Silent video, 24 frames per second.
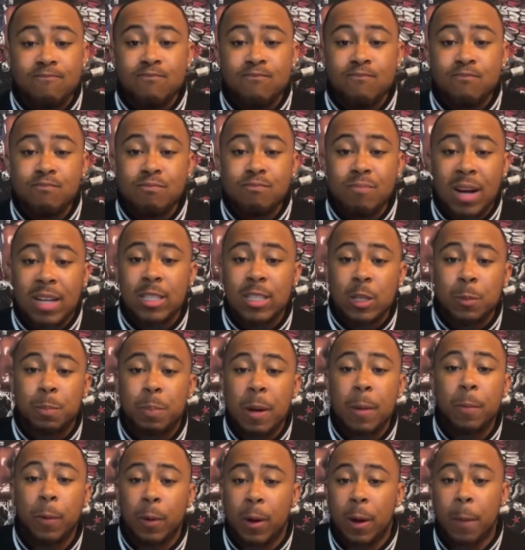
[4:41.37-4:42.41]
much as
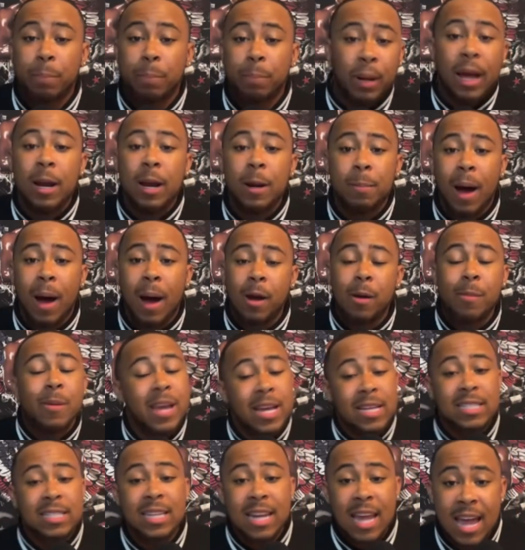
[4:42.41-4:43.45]
people complain about him,
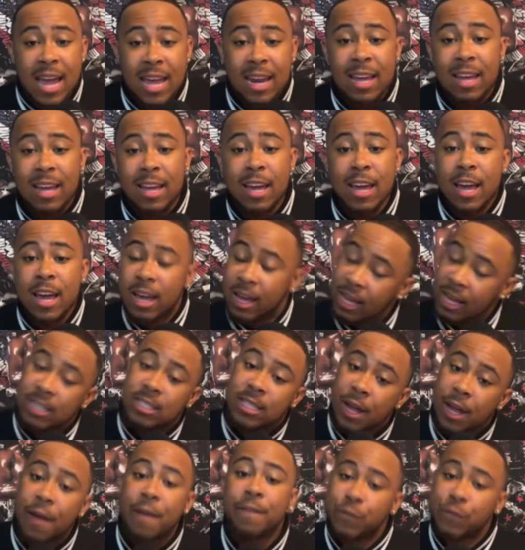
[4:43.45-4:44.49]
he's needed. He's
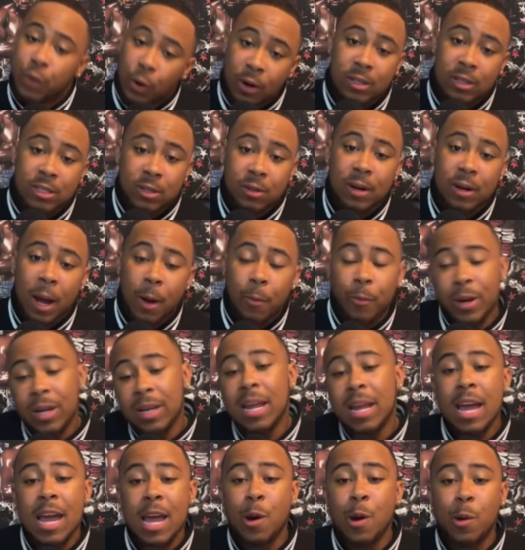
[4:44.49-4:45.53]
the enforcer that we
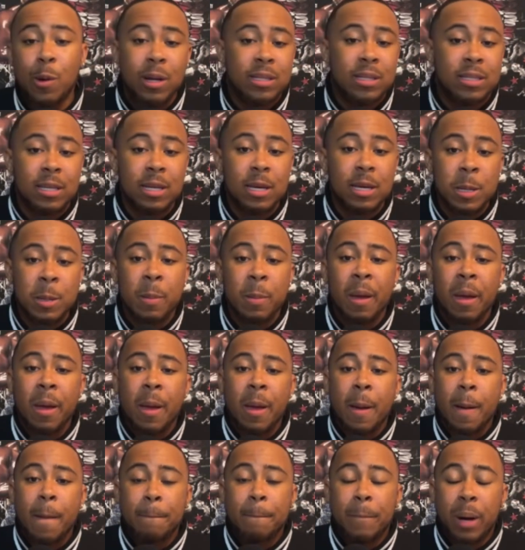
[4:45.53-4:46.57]
need on the team.
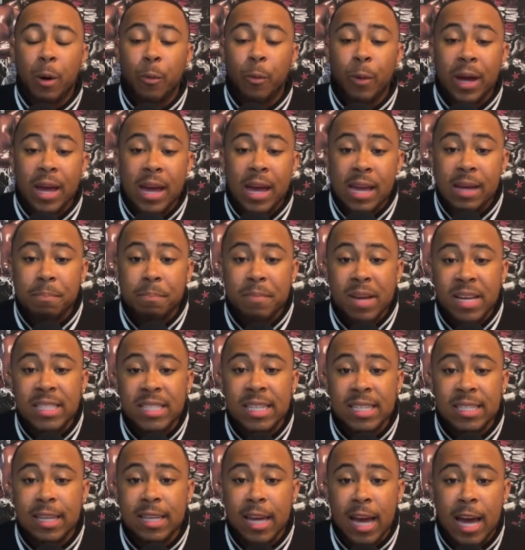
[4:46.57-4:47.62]
But when he
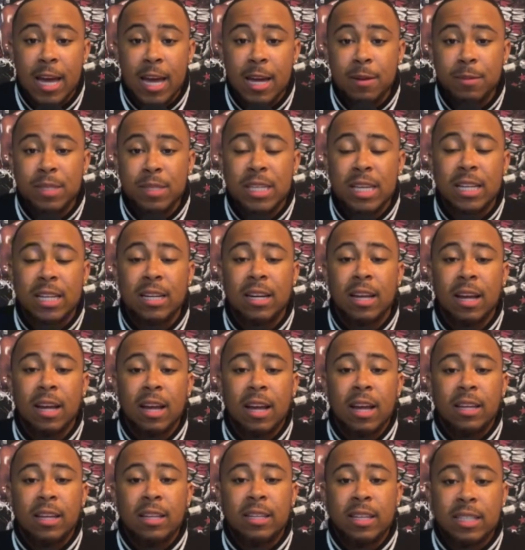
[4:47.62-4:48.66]
misses games and
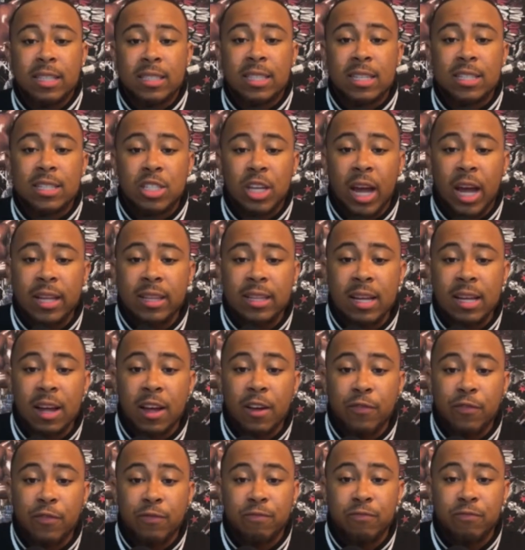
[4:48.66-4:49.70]
gets ejected in
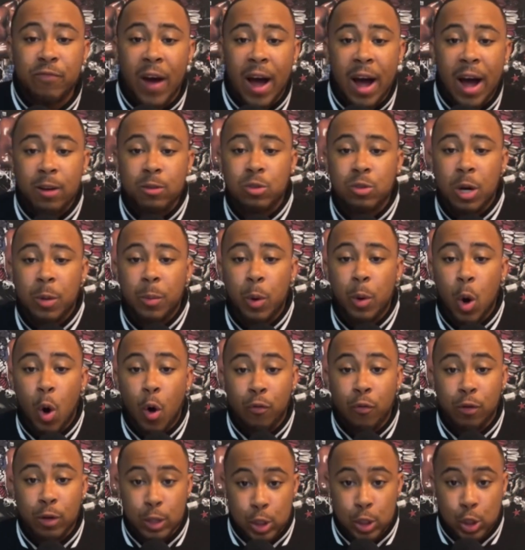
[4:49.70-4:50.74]
foul trouble
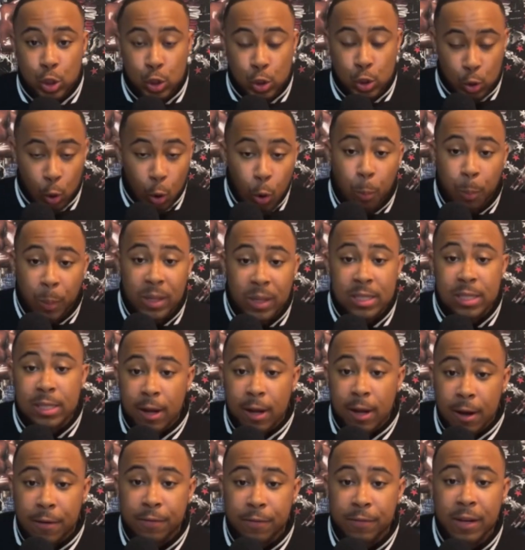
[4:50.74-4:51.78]
over stupid
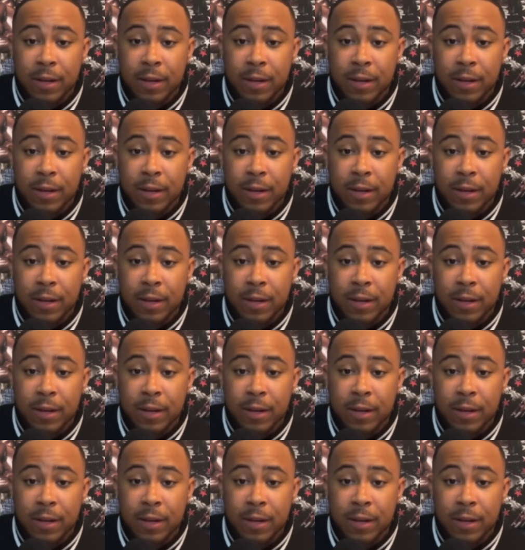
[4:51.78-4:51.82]
stuff,